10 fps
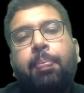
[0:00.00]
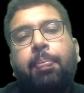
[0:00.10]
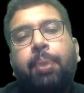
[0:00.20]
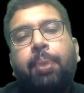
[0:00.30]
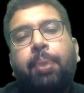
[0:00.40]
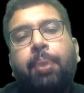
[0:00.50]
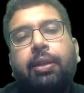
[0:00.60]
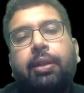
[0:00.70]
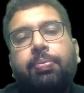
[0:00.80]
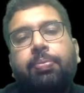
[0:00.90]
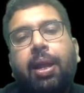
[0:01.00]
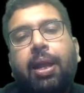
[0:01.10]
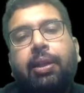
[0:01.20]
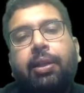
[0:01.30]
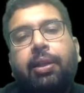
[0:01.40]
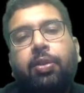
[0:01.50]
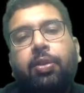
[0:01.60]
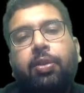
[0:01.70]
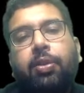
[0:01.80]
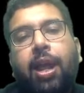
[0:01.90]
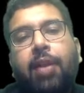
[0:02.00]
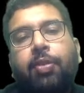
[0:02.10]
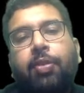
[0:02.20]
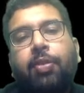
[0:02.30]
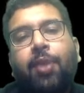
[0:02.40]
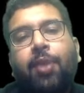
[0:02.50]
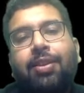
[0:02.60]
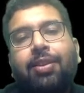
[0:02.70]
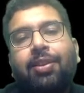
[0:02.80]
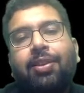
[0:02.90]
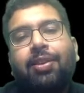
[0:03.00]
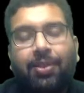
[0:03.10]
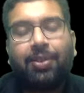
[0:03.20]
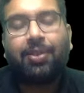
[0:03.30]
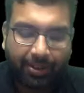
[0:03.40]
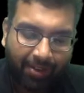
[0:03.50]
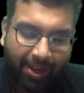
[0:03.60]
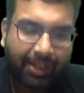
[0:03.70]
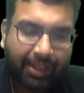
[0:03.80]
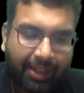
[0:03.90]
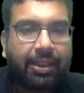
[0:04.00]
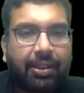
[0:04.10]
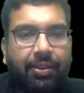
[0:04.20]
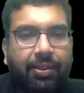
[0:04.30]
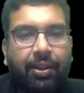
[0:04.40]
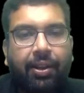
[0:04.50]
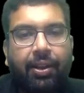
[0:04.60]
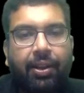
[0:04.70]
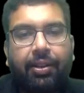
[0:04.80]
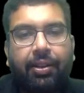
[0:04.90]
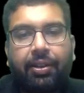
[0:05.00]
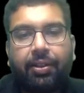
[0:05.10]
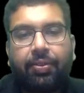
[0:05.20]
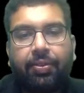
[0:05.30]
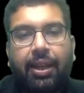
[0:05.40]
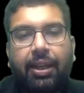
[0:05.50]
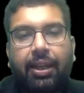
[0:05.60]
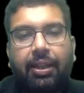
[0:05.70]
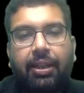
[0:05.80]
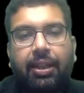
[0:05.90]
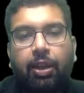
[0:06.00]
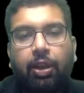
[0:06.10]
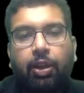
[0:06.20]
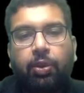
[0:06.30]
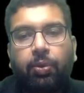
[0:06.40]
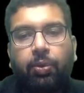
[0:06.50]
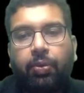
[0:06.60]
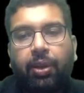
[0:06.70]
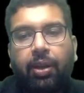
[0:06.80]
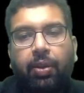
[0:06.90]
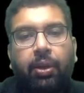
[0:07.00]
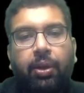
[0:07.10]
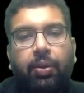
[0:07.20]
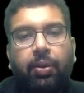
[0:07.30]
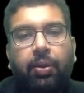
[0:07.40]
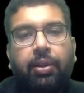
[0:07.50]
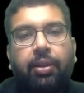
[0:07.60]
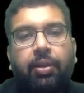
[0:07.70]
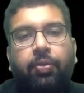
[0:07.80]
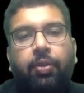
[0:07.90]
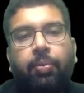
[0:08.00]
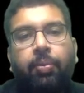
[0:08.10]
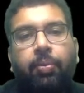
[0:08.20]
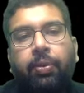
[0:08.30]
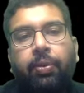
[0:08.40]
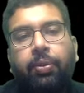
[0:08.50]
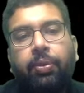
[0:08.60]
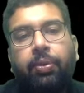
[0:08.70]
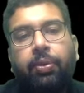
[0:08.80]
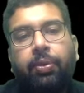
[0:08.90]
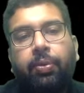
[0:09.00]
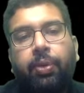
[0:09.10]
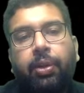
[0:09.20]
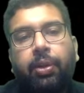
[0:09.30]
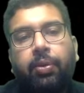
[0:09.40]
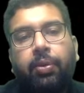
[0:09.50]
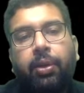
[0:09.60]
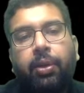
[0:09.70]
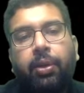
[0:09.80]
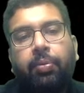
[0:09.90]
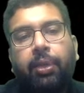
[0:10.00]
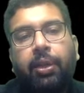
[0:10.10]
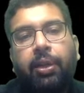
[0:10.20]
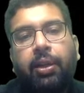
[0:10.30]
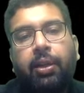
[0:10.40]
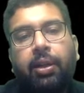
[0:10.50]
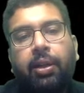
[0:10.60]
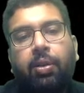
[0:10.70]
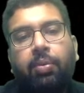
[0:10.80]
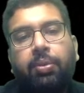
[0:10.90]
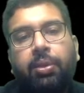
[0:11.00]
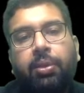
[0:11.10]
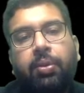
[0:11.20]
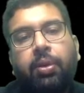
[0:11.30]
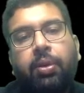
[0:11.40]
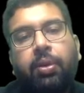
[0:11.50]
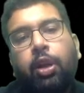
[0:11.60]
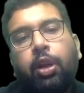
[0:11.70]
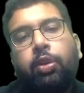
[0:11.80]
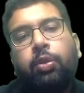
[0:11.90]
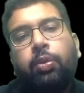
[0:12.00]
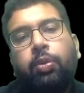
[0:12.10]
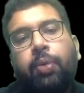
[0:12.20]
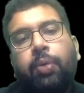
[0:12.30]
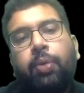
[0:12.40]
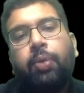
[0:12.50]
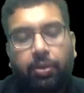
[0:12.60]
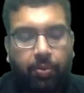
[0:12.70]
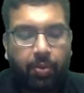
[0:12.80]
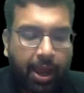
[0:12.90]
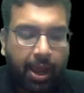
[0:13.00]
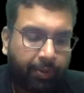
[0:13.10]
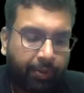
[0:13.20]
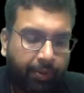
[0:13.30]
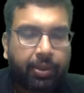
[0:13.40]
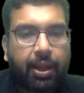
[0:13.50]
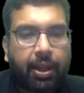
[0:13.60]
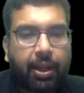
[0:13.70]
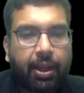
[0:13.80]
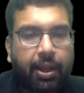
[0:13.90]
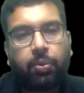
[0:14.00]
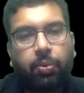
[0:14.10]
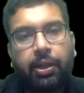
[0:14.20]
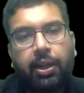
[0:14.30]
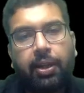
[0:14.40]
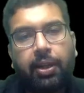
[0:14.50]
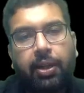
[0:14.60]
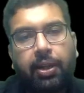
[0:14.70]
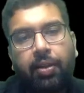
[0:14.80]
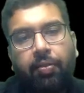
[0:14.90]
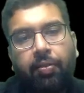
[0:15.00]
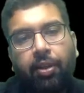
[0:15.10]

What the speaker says: plus minus of 12 square, sir. So this is very easy, sir. This is very easy. So what we are going to get, sir, from here? So what is going to be the option? So 5 square, that is 25,